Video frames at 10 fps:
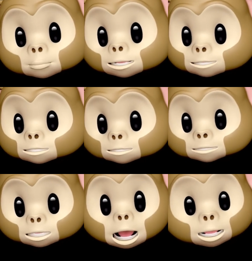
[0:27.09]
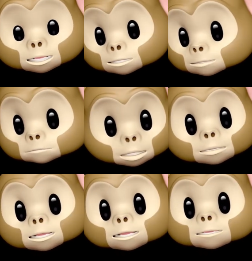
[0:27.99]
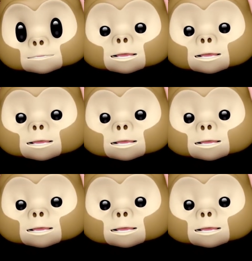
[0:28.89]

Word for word: waltzes, and milongas.